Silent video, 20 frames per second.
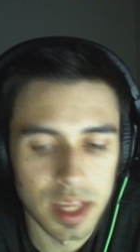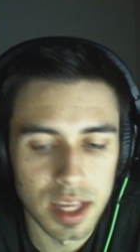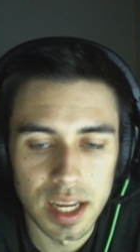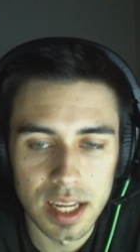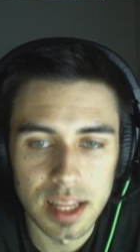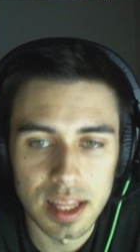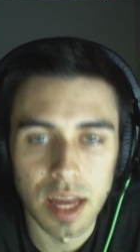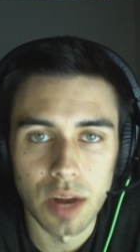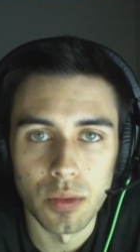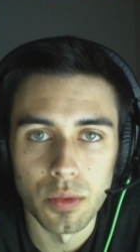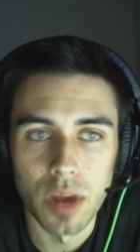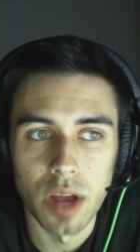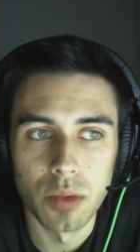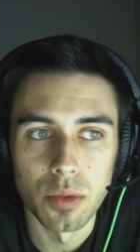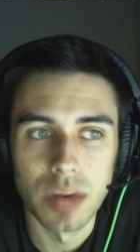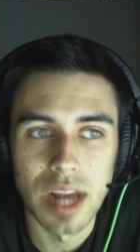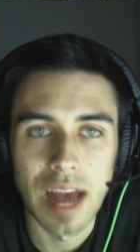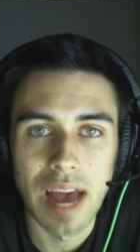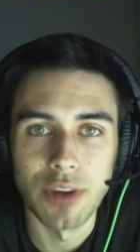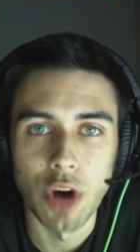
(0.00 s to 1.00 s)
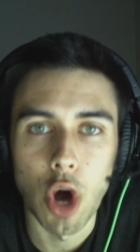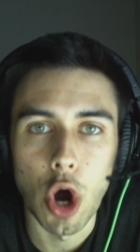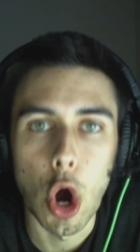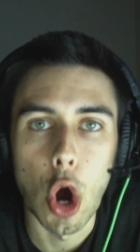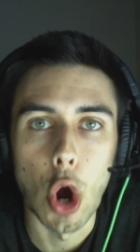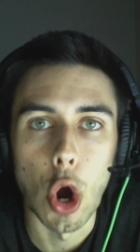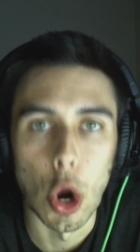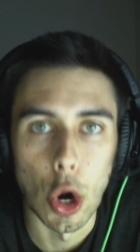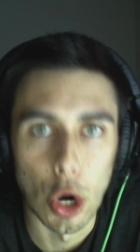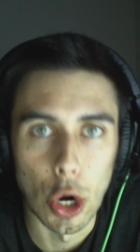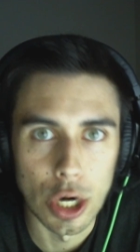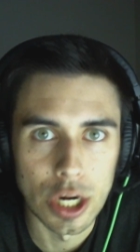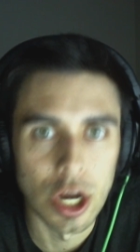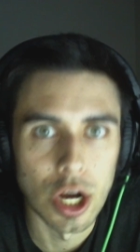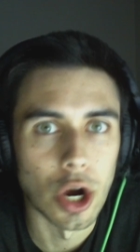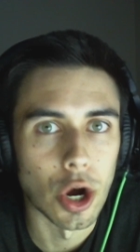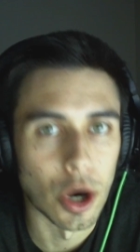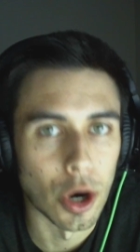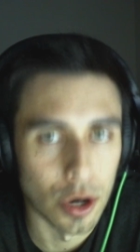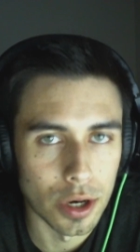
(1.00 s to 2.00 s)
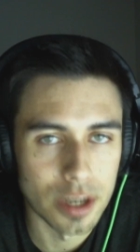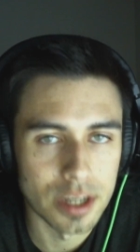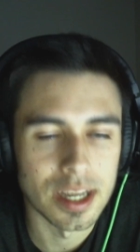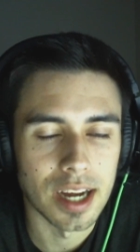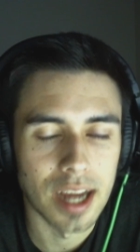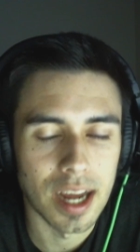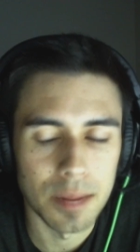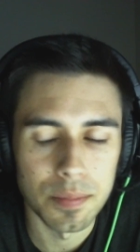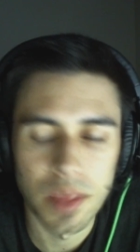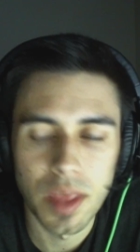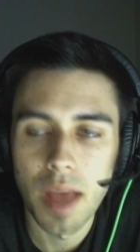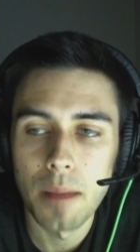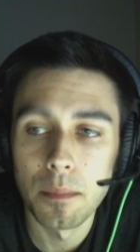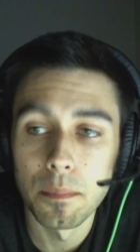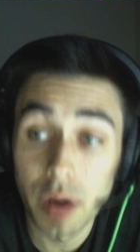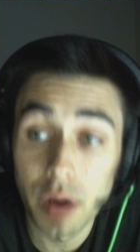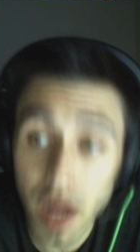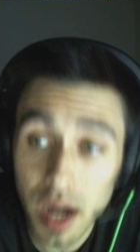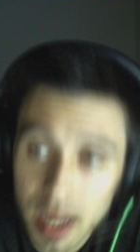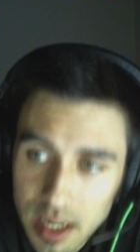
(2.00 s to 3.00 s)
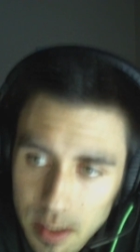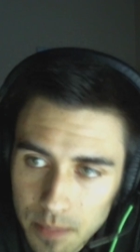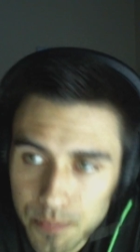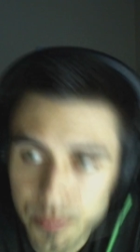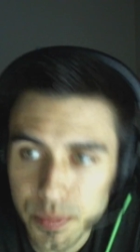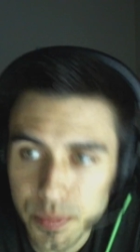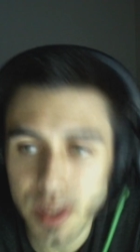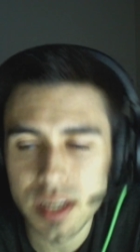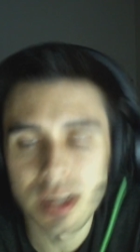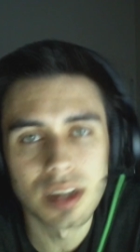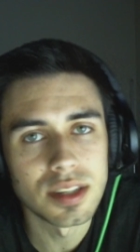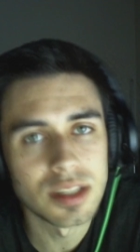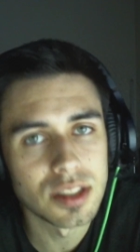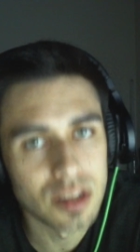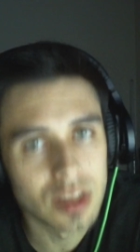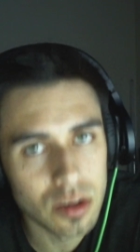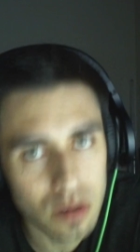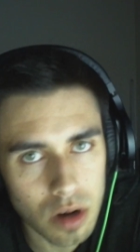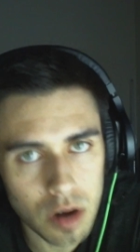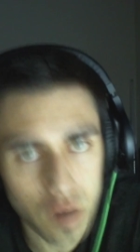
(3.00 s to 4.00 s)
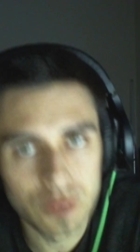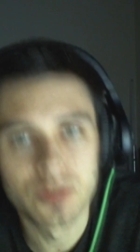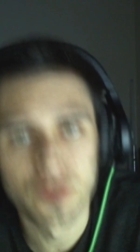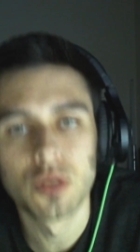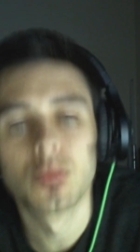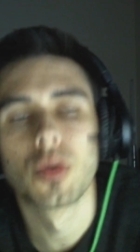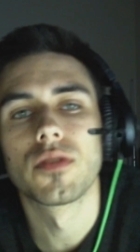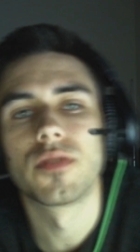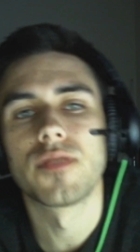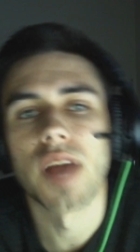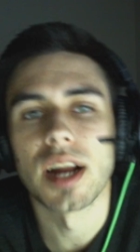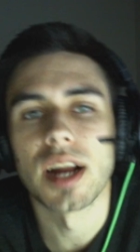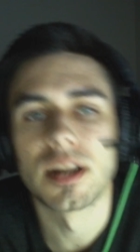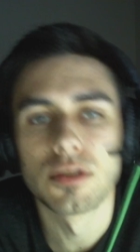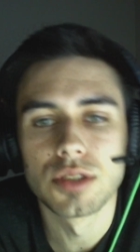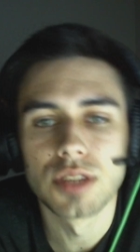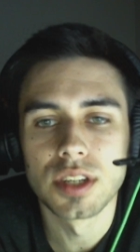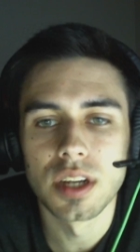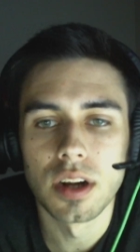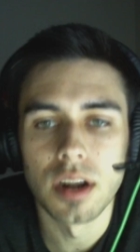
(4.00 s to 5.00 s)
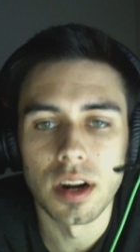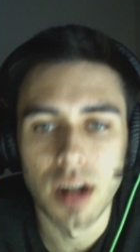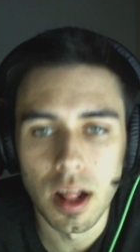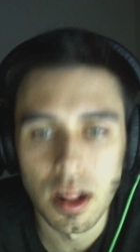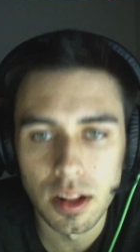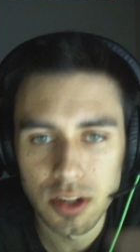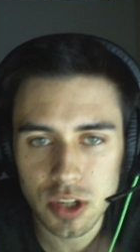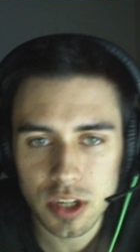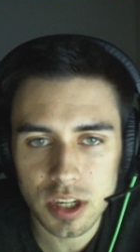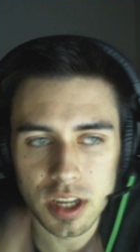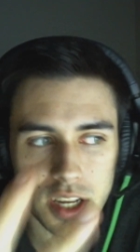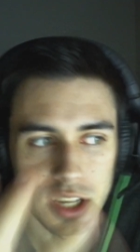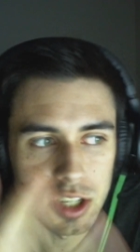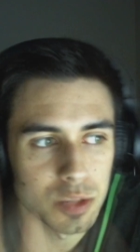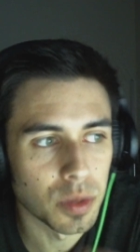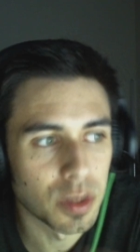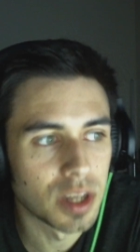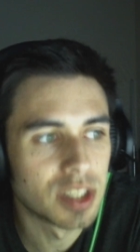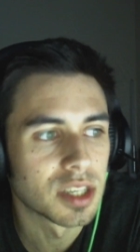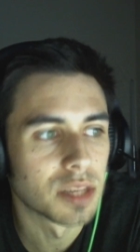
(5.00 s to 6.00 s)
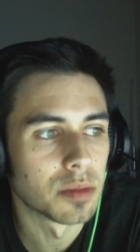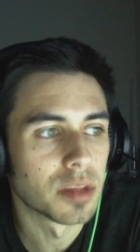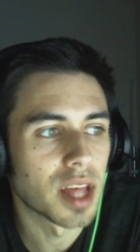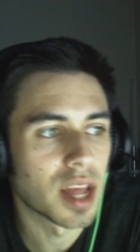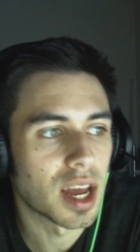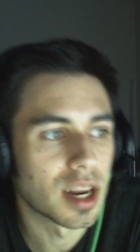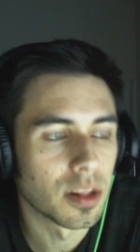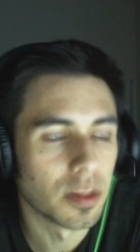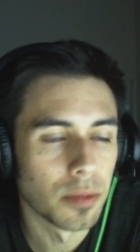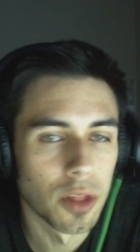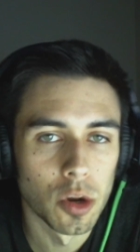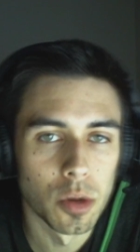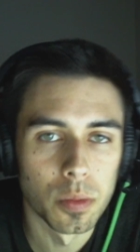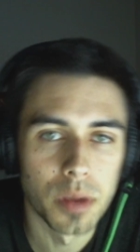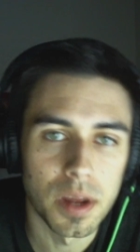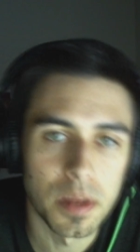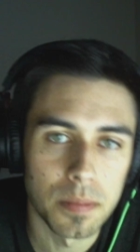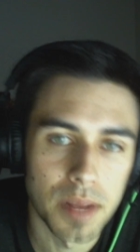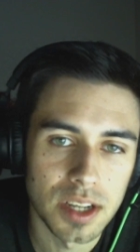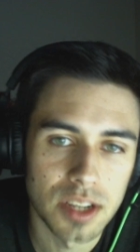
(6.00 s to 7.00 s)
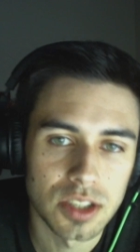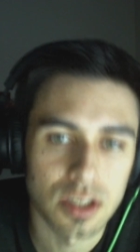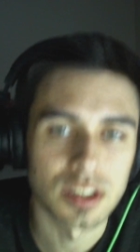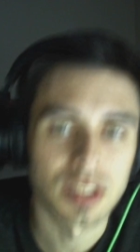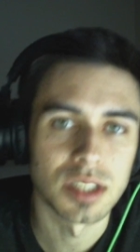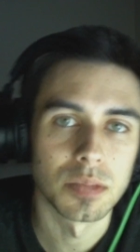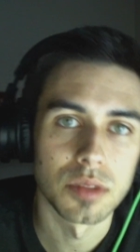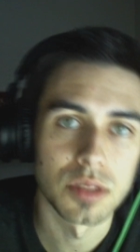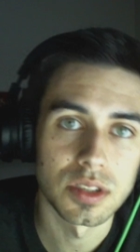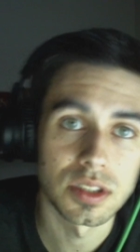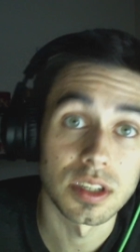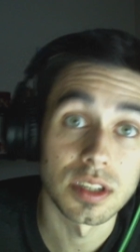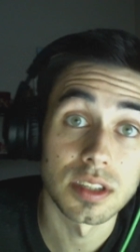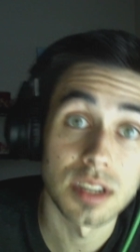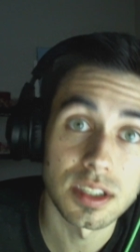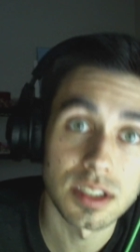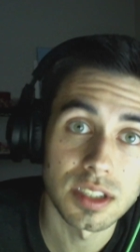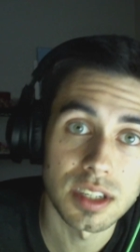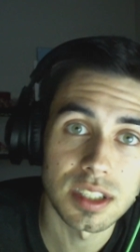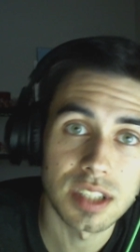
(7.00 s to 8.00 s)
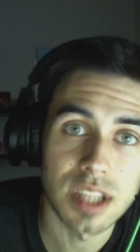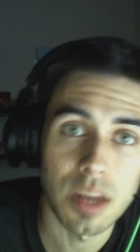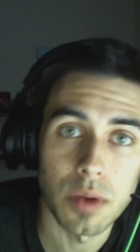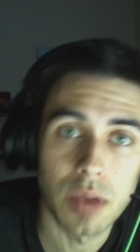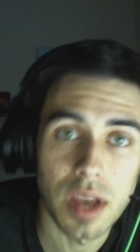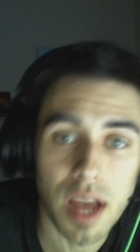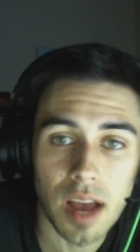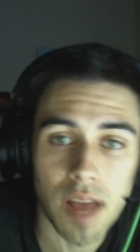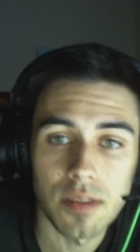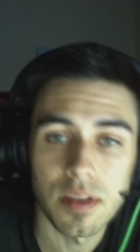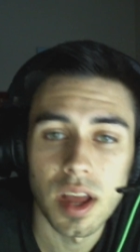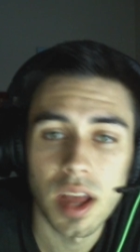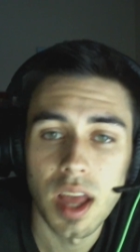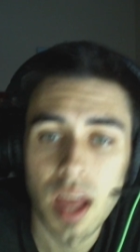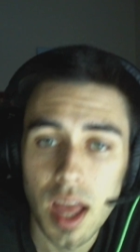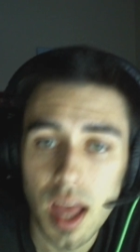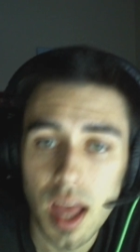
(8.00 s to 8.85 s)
I think that red would have a hard, hard time. But because there are a few more factors here, and I'll explain some of that in a little bit based on some of the statistics that we have,